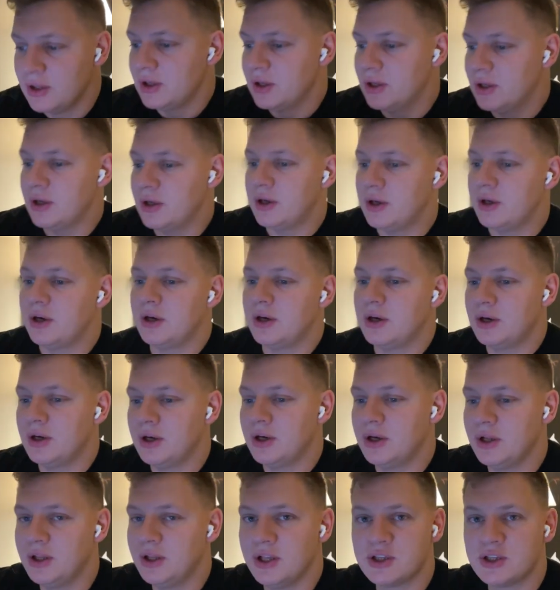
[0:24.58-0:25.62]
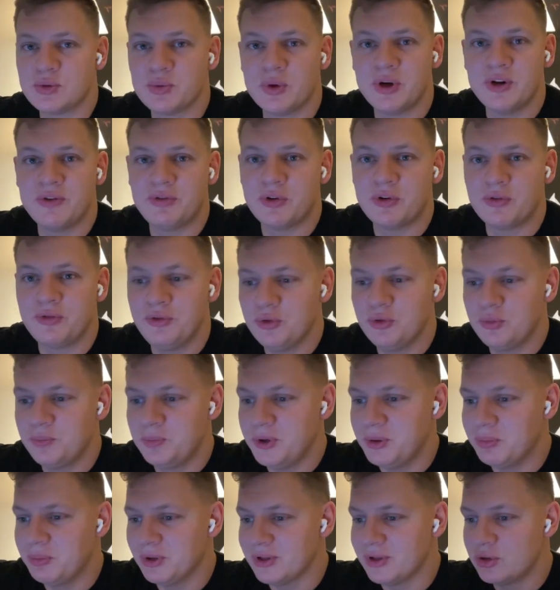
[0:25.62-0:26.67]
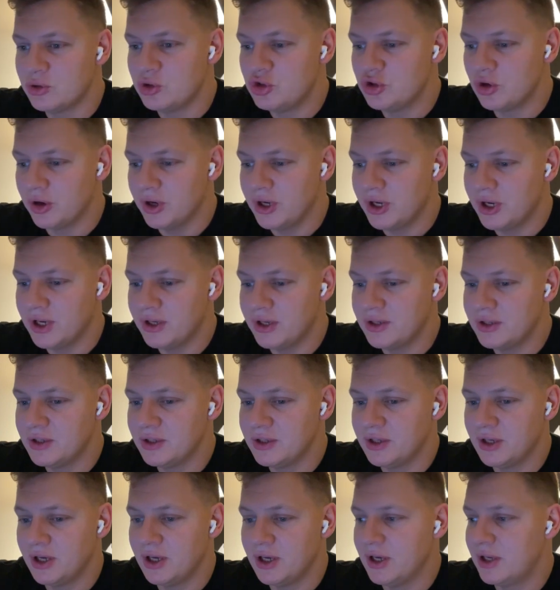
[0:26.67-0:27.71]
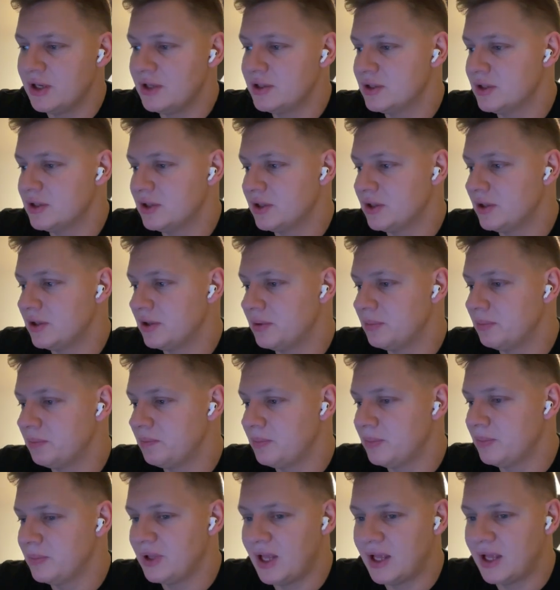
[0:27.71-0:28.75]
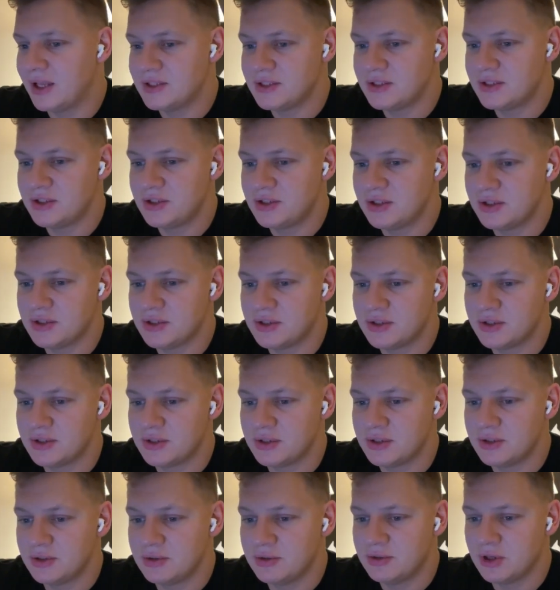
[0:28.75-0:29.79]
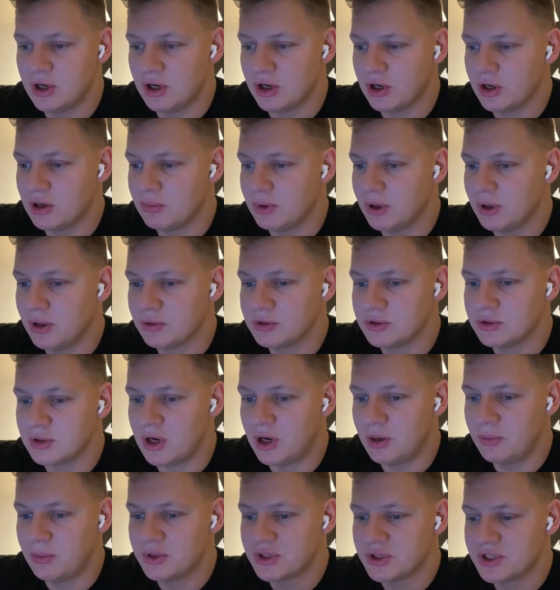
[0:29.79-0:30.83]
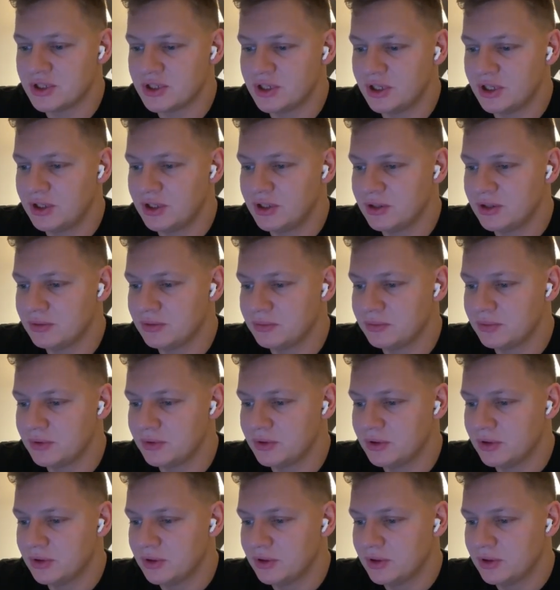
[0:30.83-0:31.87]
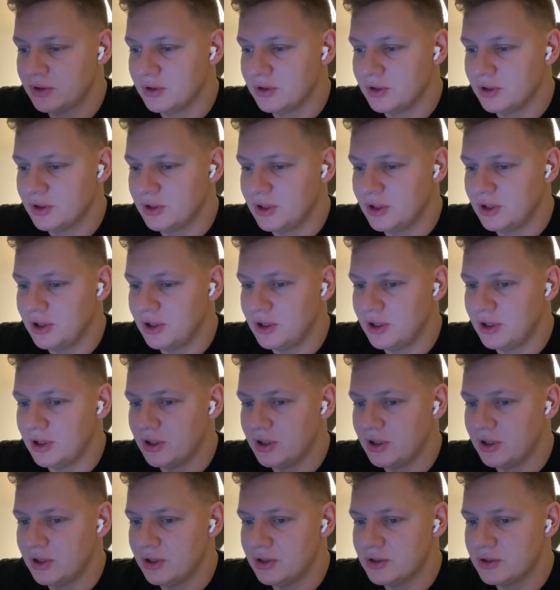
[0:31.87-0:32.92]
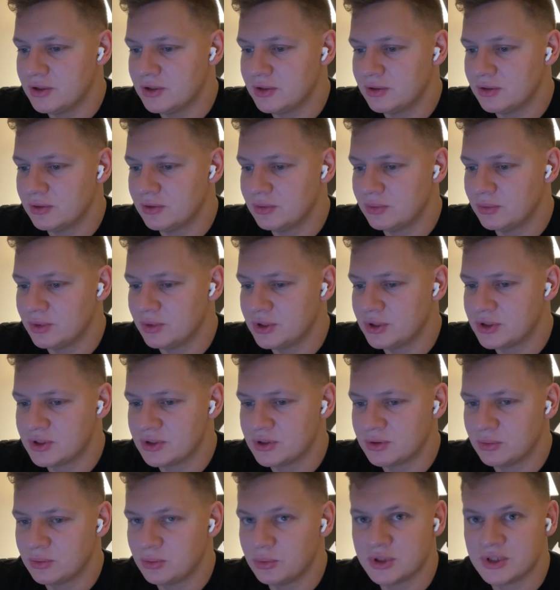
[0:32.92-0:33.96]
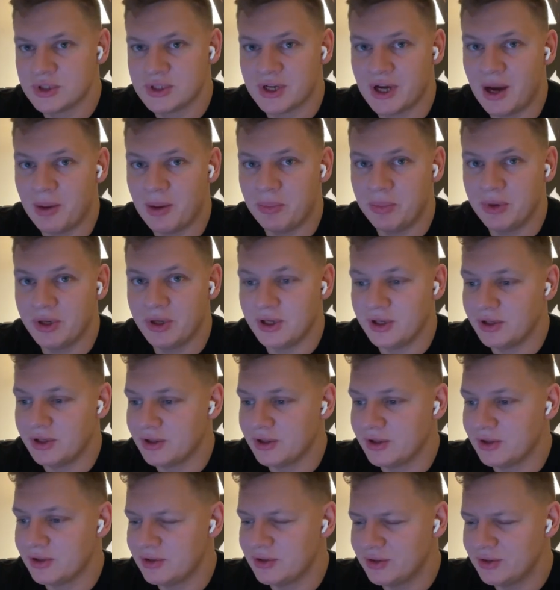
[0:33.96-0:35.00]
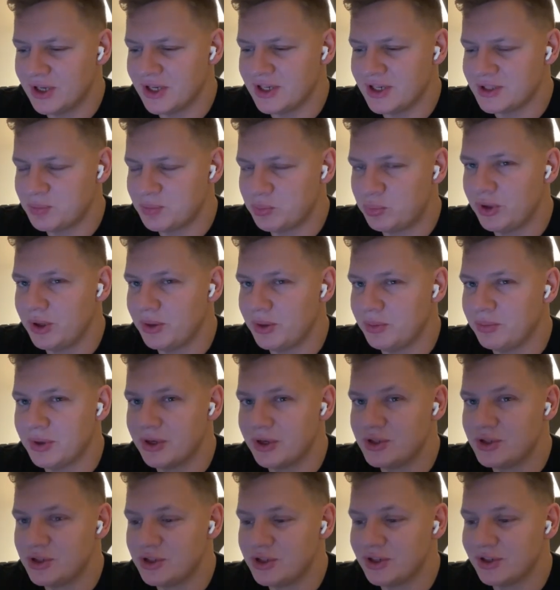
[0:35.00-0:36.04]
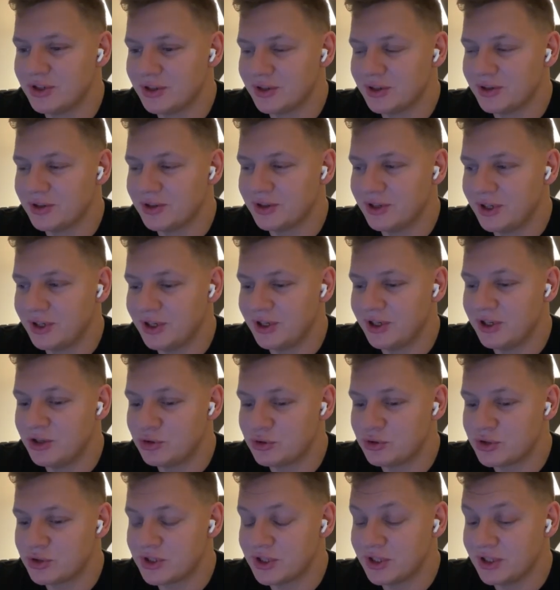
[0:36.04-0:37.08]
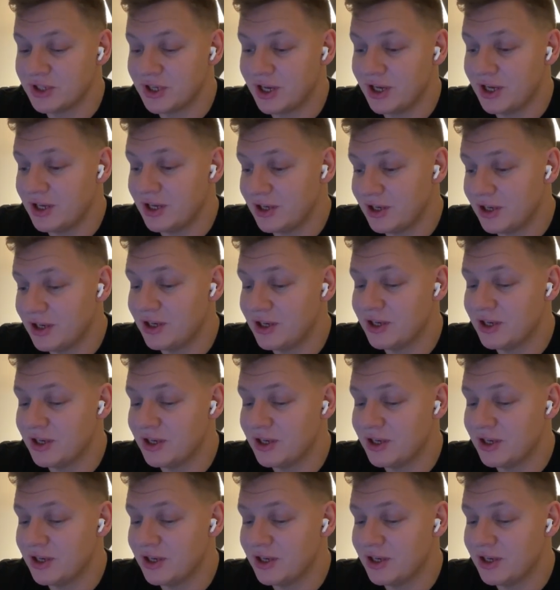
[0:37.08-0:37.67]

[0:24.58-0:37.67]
Uh, let's wait for a few people to join in and uh, let's just talk about arm wrestling and what's what's happening. Today is pretty much uh, interesting day.